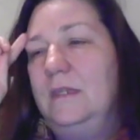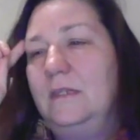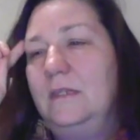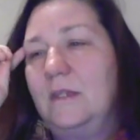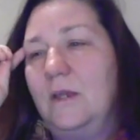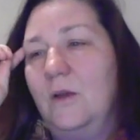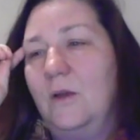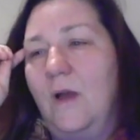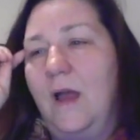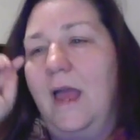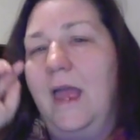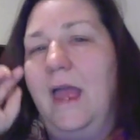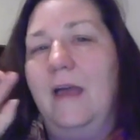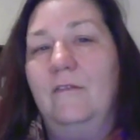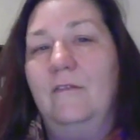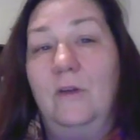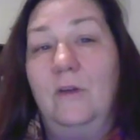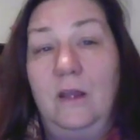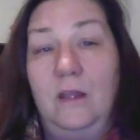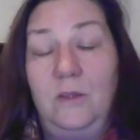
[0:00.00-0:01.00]
so I
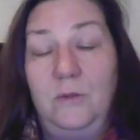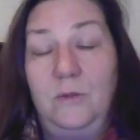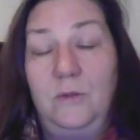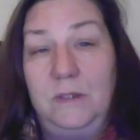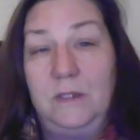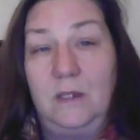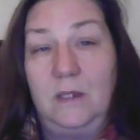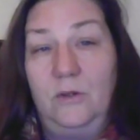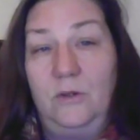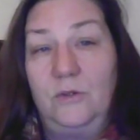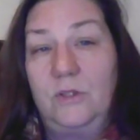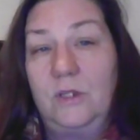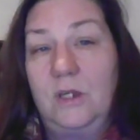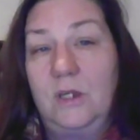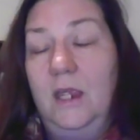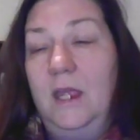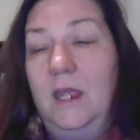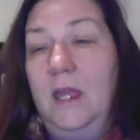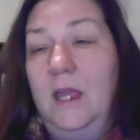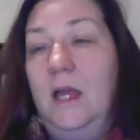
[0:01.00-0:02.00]
have another piece of news.
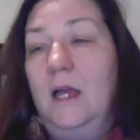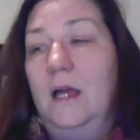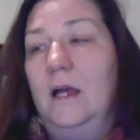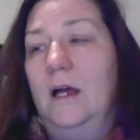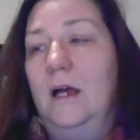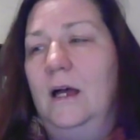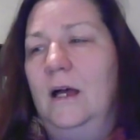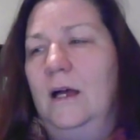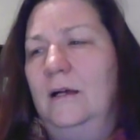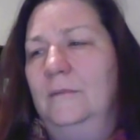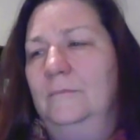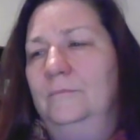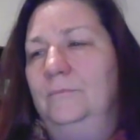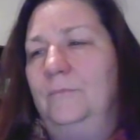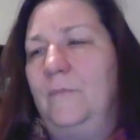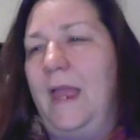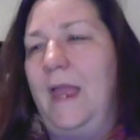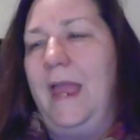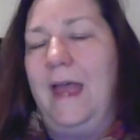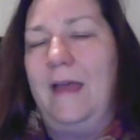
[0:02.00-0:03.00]
I
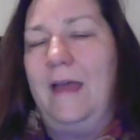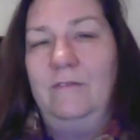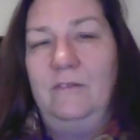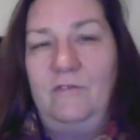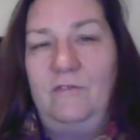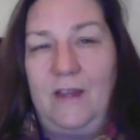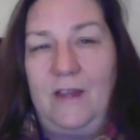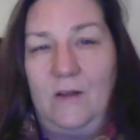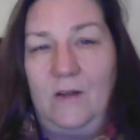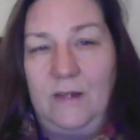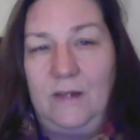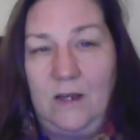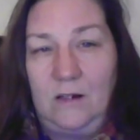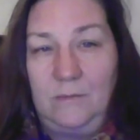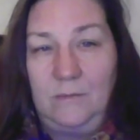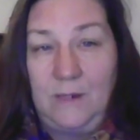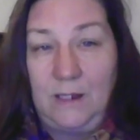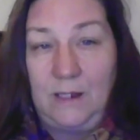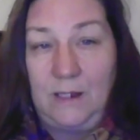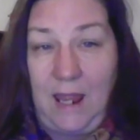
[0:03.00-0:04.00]
haven't found out
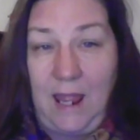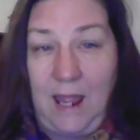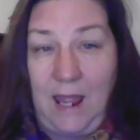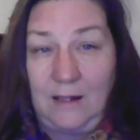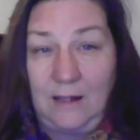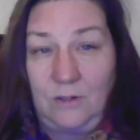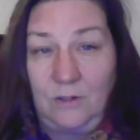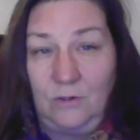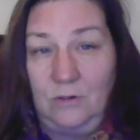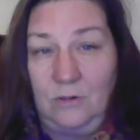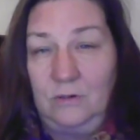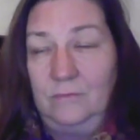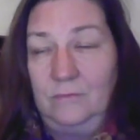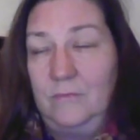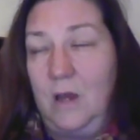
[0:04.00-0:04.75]
about the axle